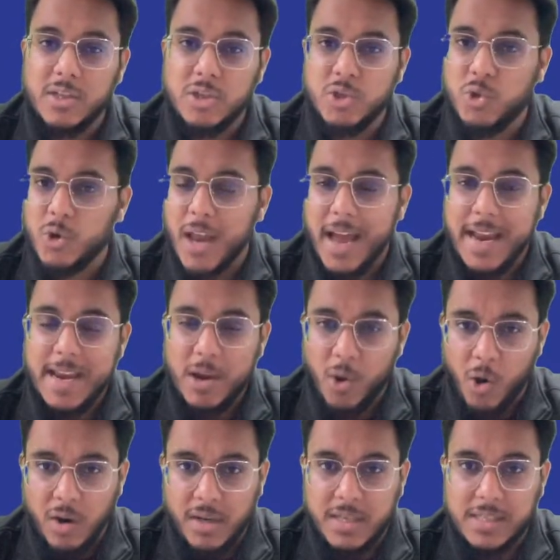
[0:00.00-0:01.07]
July,
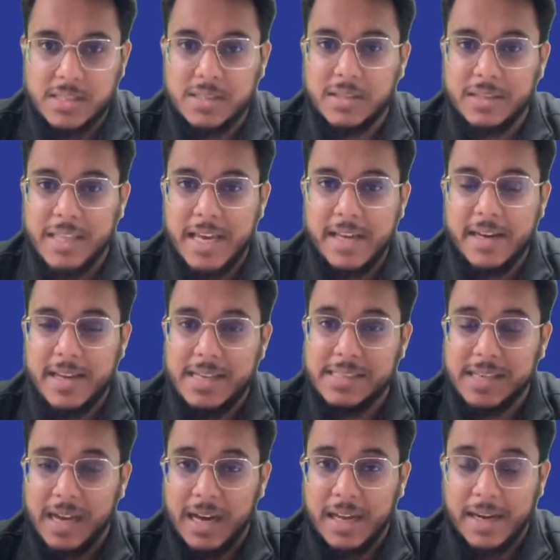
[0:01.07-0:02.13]
August, there is
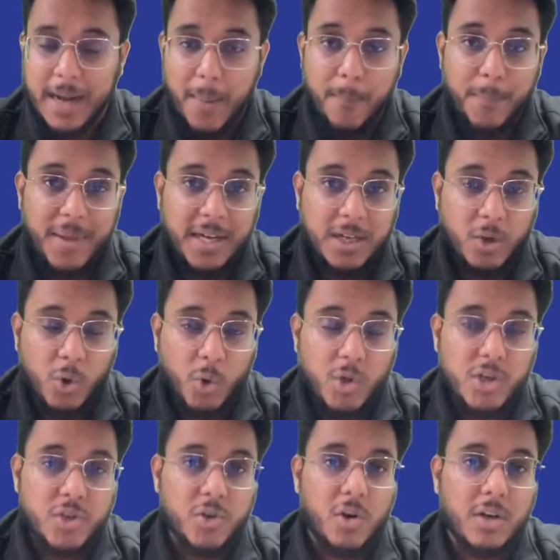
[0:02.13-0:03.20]
a rampant coal
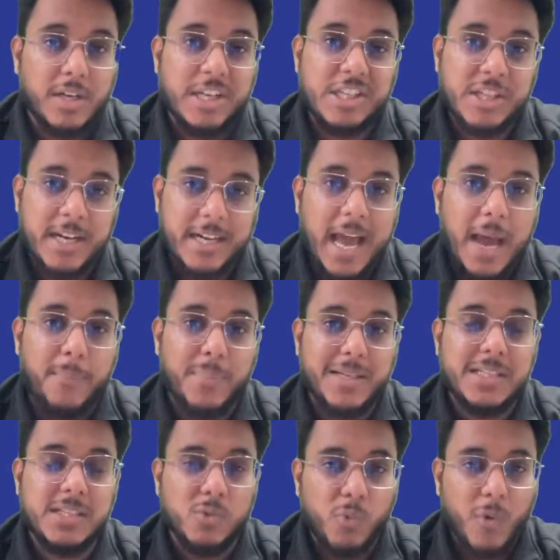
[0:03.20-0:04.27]
shortage that
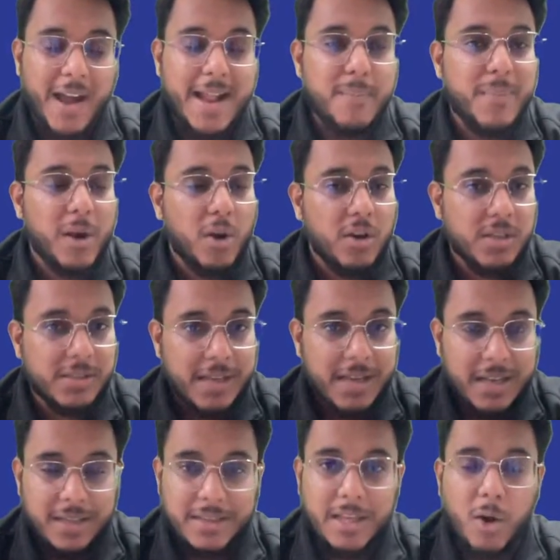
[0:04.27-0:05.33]
happens. Why? Because
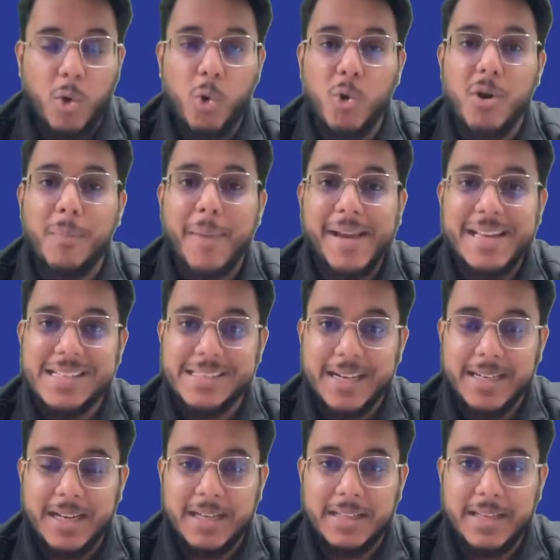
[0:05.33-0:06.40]
the coal mines that
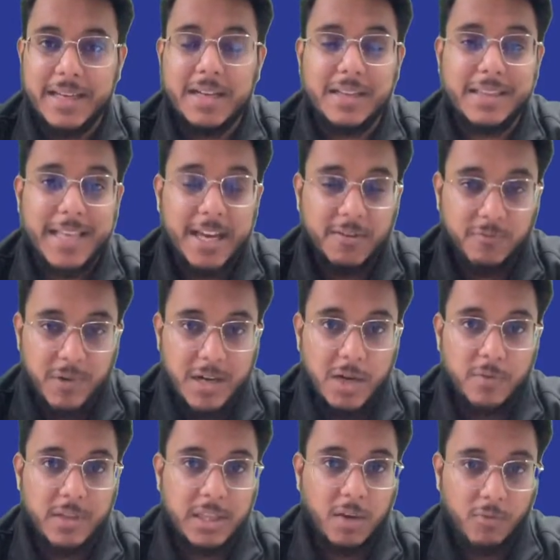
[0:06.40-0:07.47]
are there, they are filled
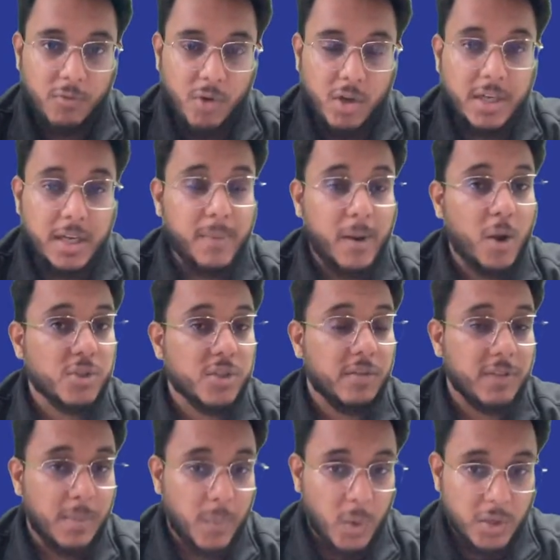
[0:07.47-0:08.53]
with the water because of
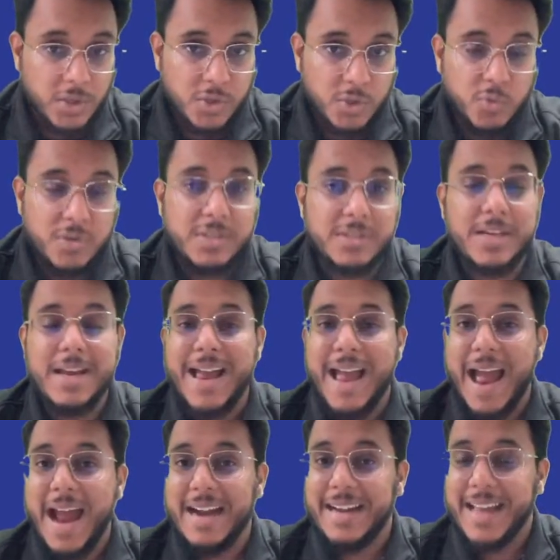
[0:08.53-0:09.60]
the monsoons.
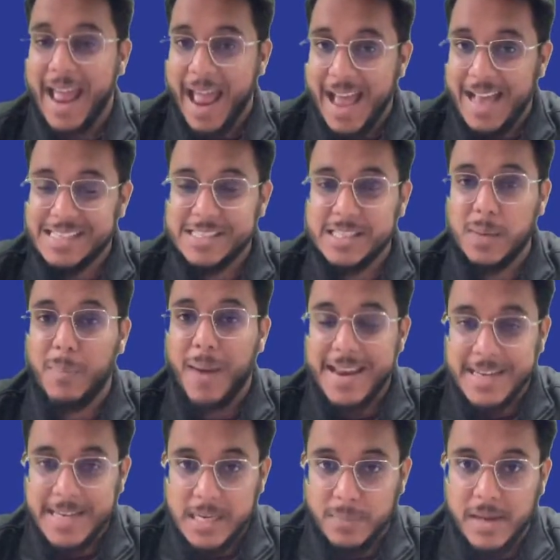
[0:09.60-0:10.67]
And as the
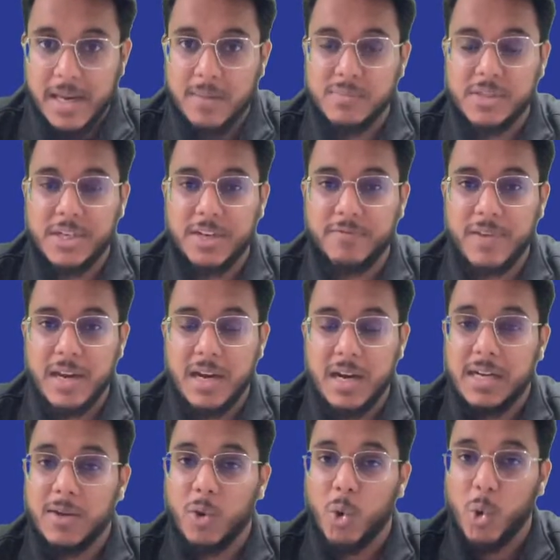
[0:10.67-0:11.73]
mining becomes
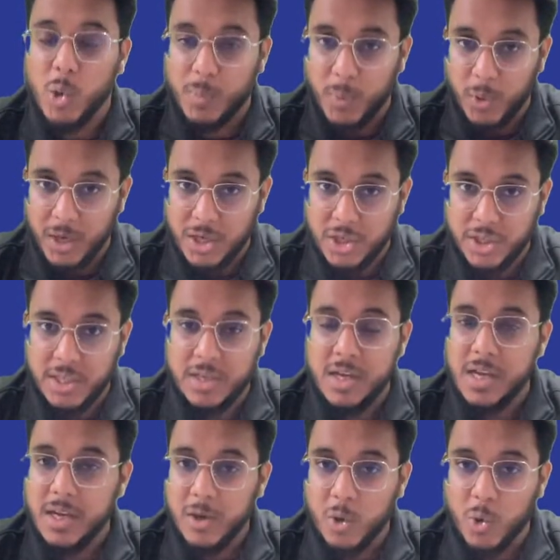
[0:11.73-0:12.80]
difficult, coal production
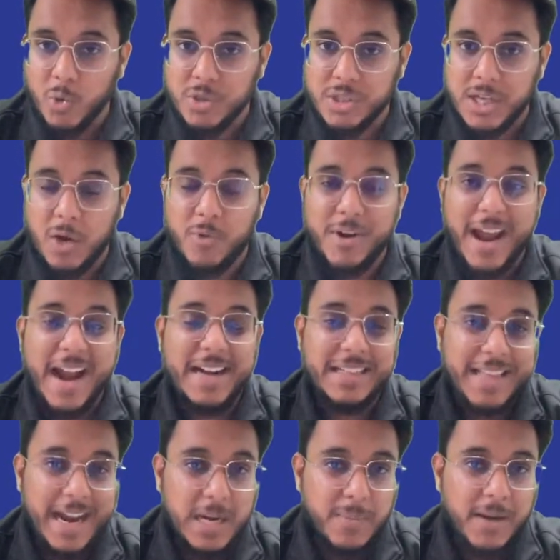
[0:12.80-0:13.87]
goes down, and
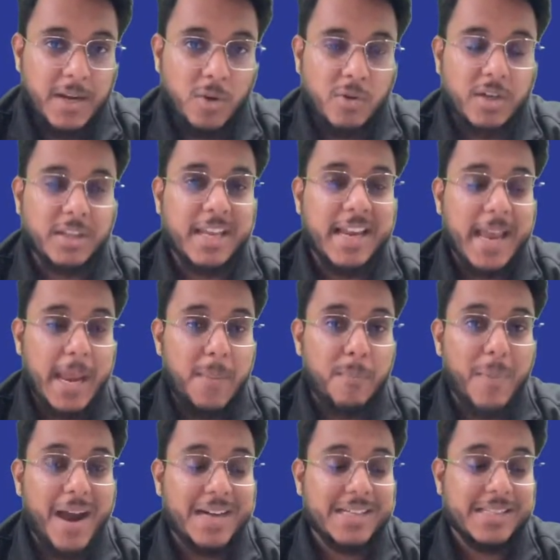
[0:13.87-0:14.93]
that particular thing
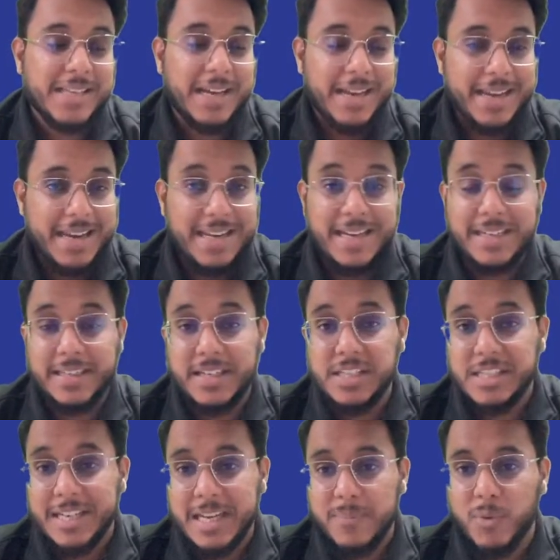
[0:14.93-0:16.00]
impacts the
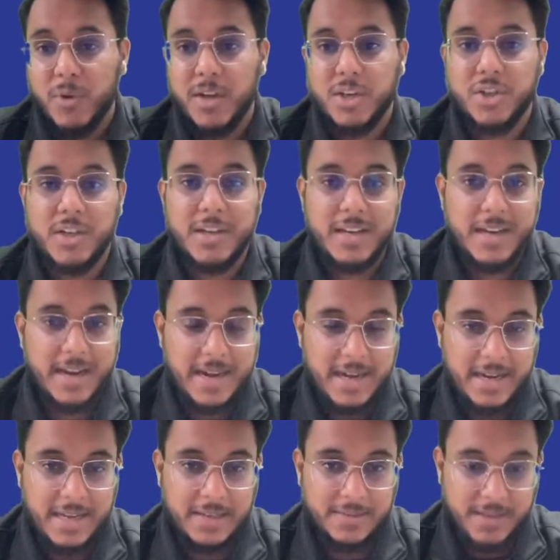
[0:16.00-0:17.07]
electricity production in
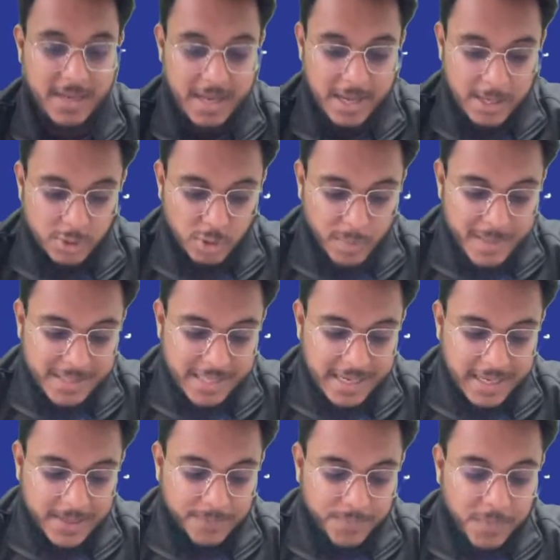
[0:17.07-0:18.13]
India. So
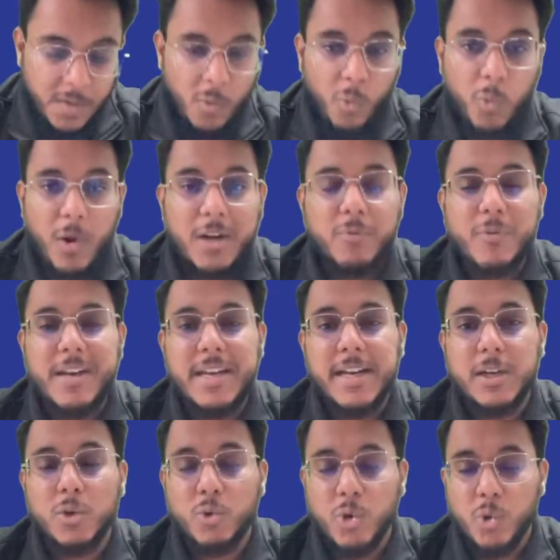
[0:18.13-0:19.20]
basically, what we
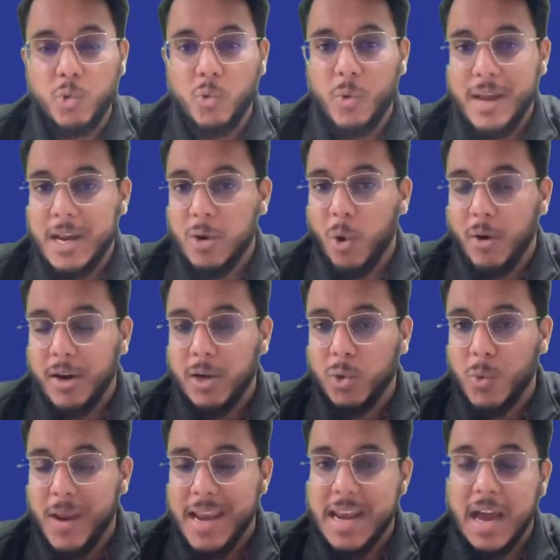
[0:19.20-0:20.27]
need to do in order
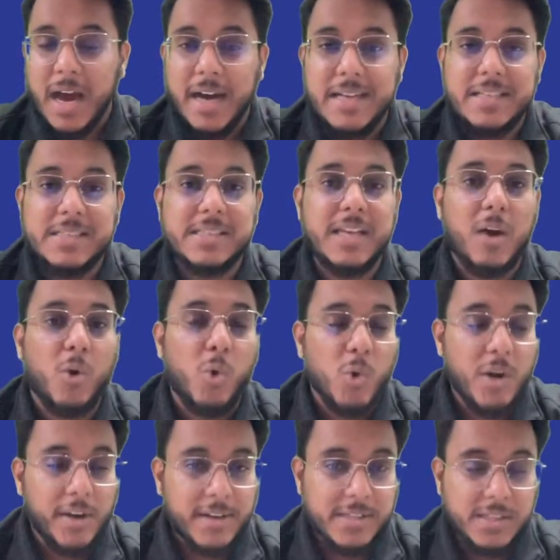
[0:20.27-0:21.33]
to enhance the coal
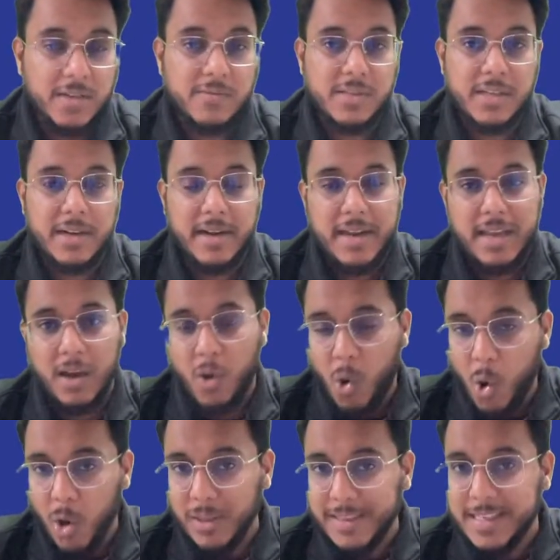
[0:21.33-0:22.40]
reserves in India,
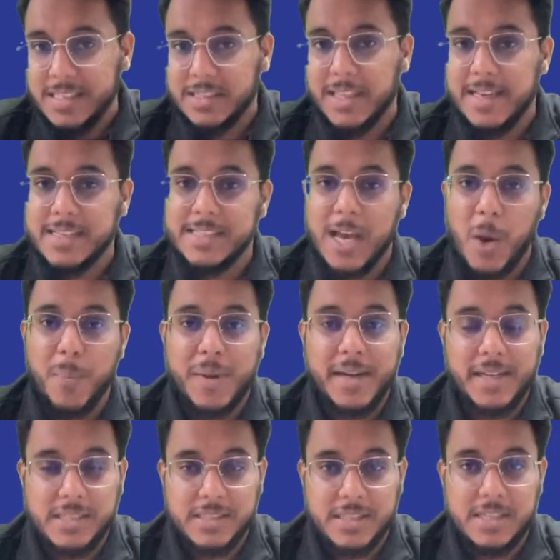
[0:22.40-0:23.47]
all these things have been
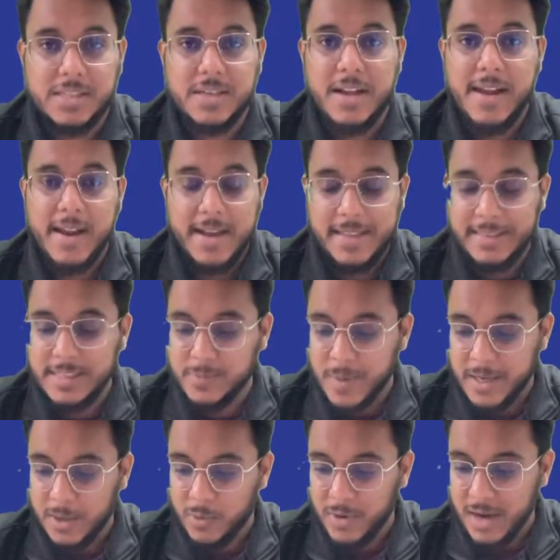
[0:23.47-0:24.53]
discussed in this
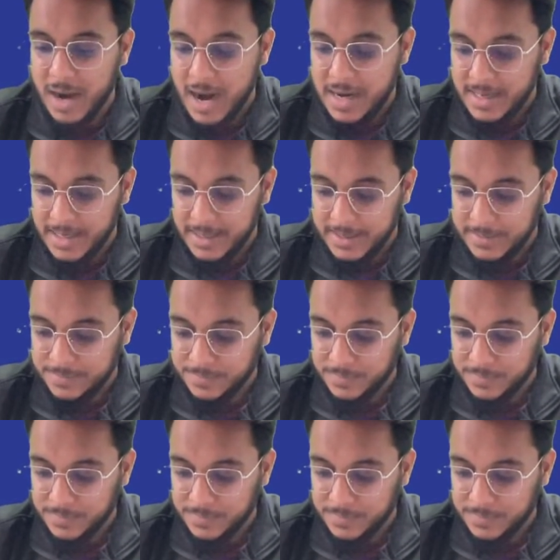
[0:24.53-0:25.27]
particular article.